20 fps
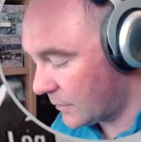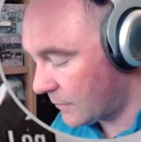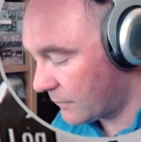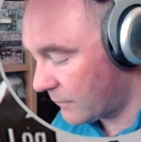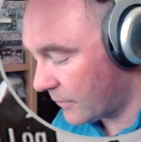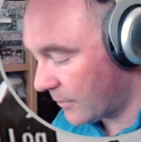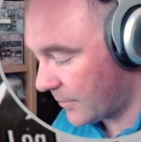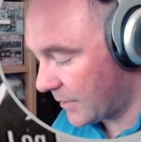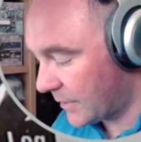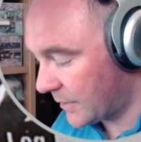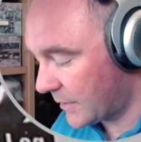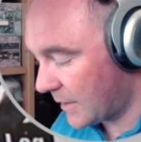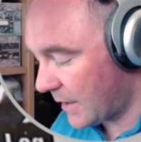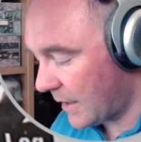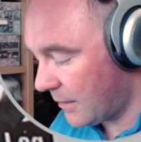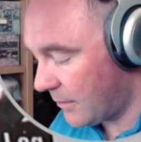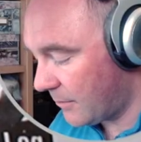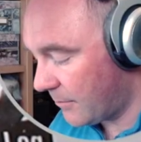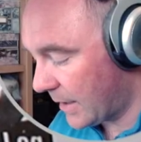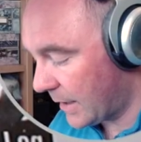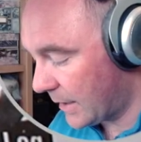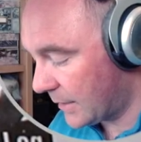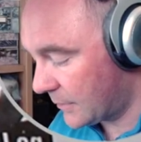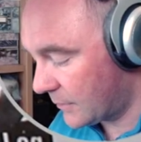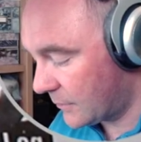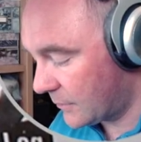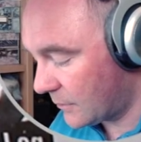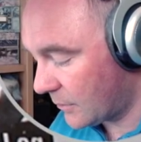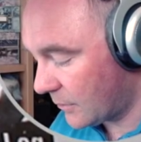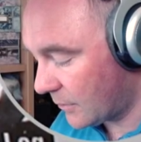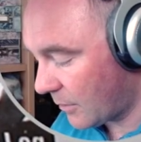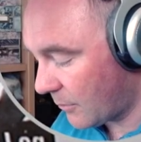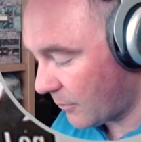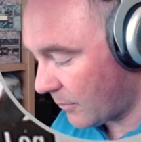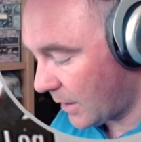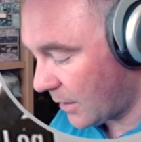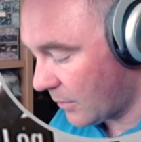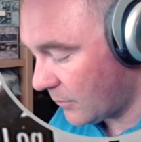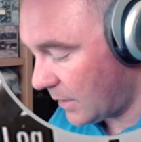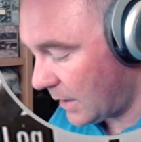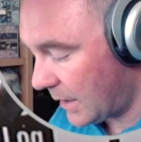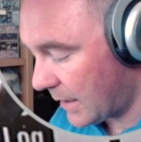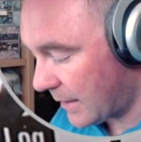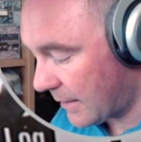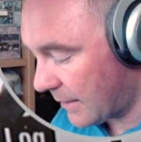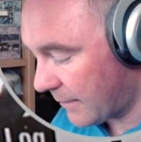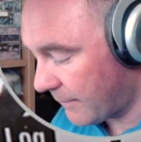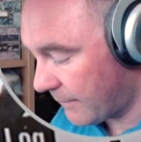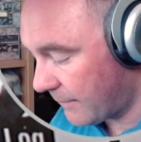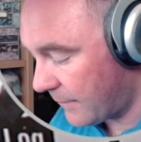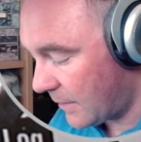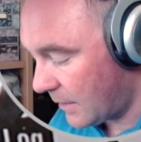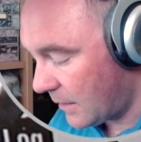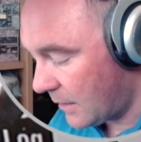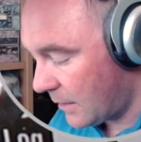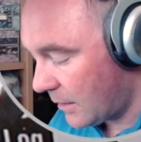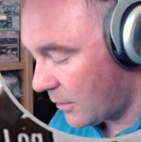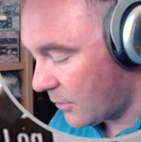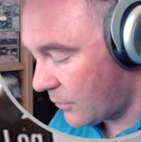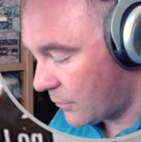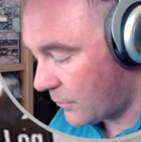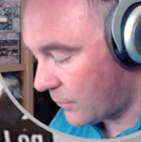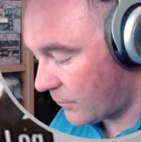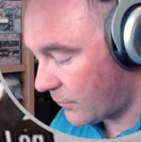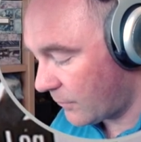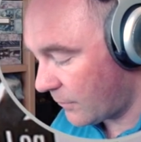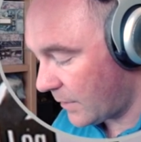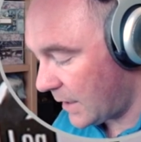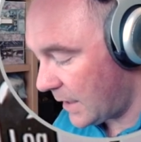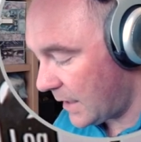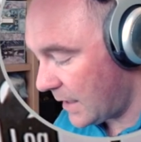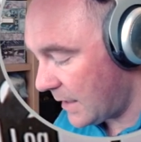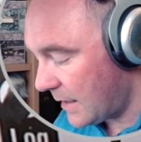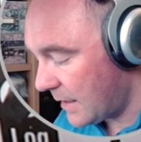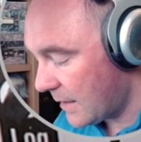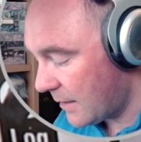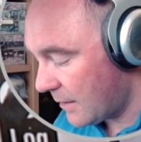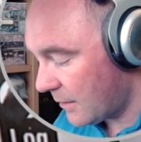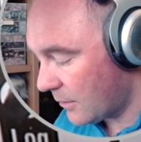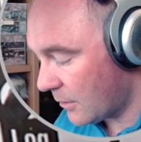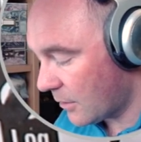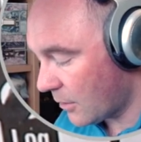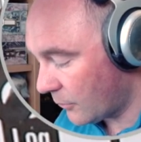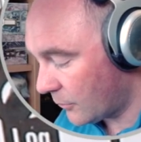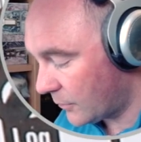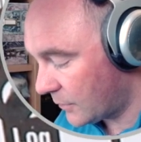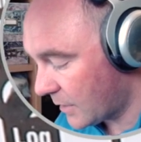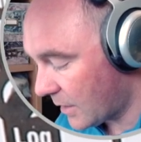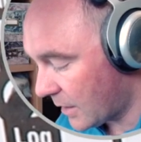from the scale mask so that we only have 3 notes